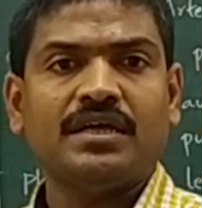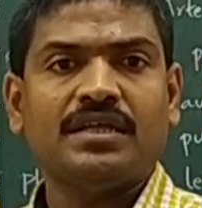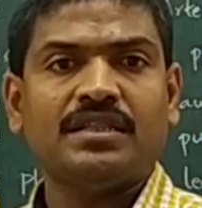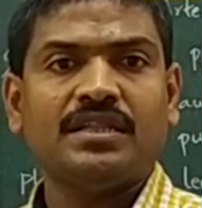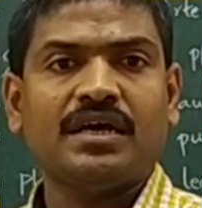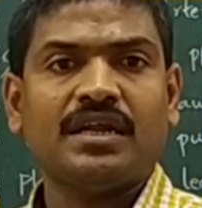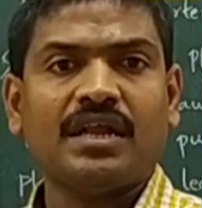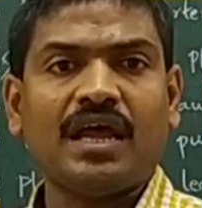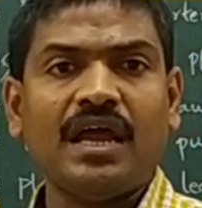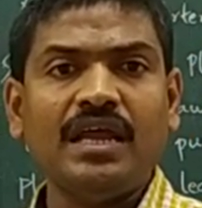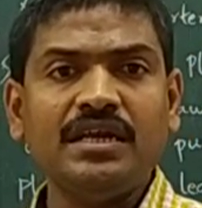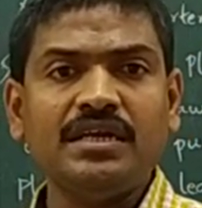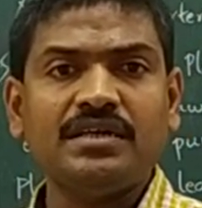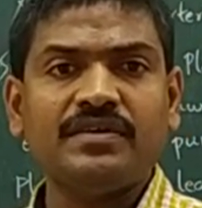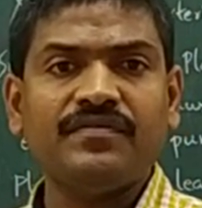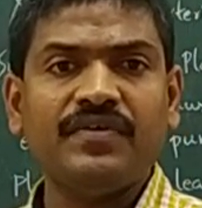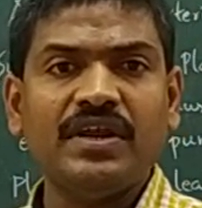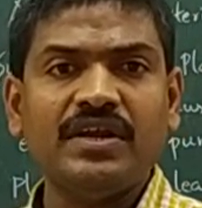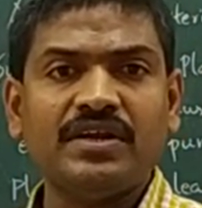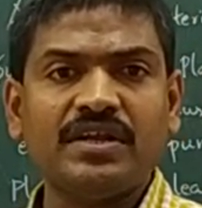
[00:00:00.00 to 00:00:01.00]
The
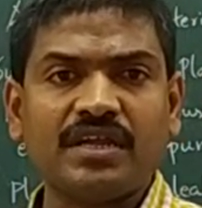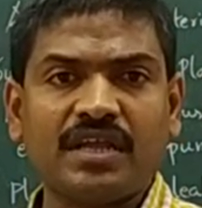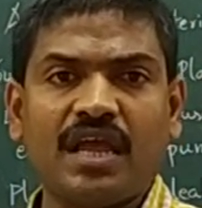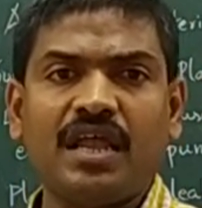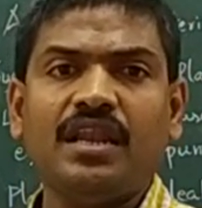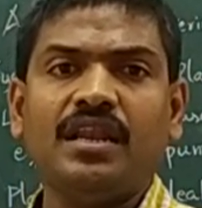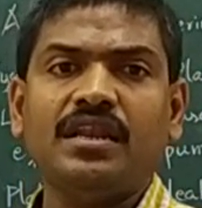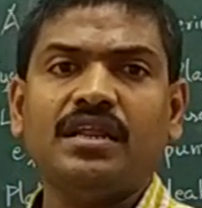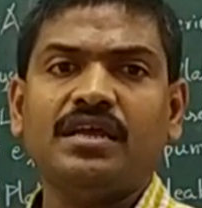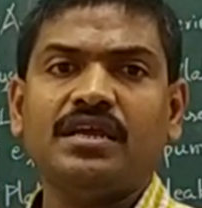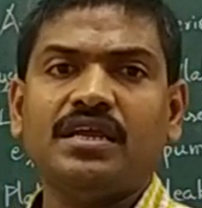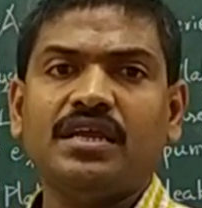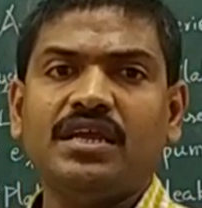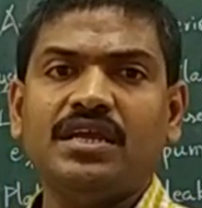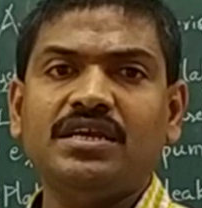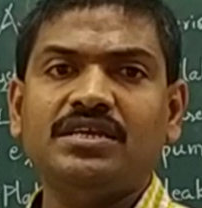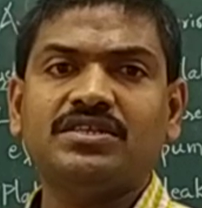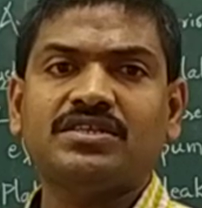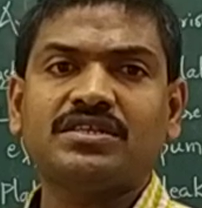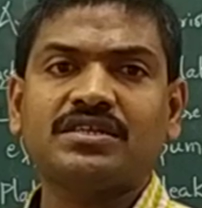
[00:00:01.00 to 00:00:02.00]
right ventricle
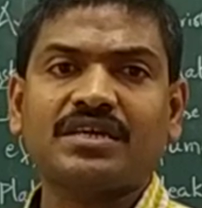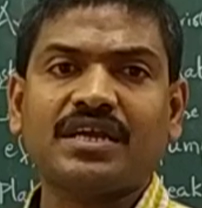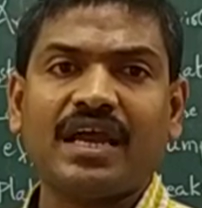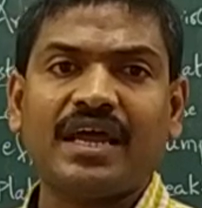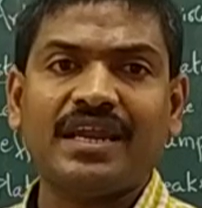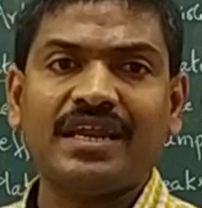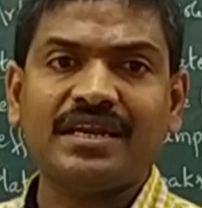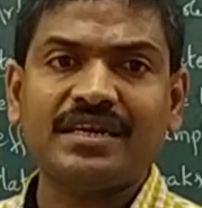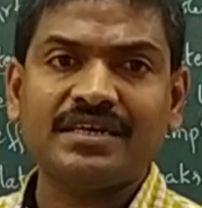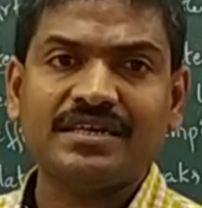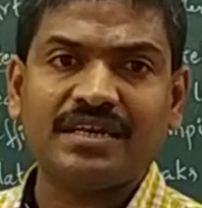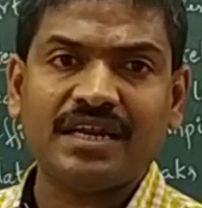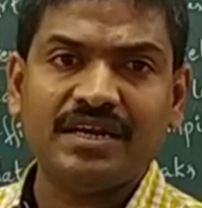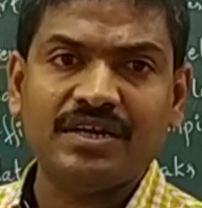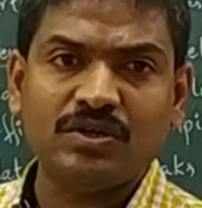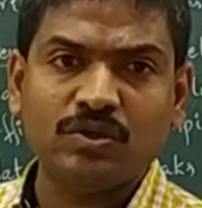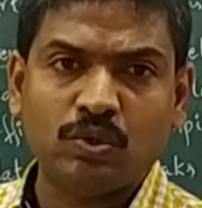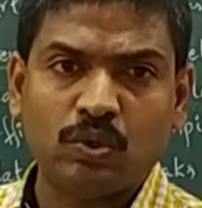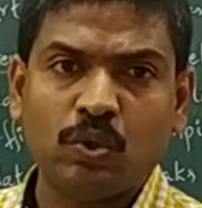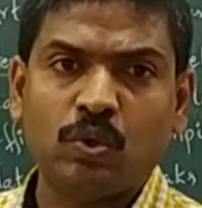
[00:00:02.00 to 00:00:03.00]
is
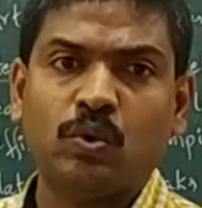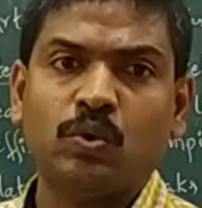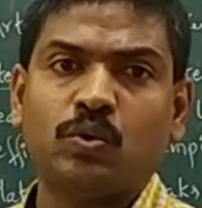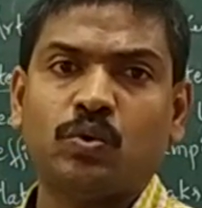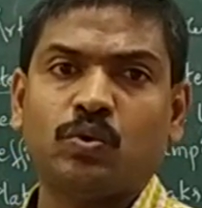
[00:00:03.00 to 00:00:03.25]
connected to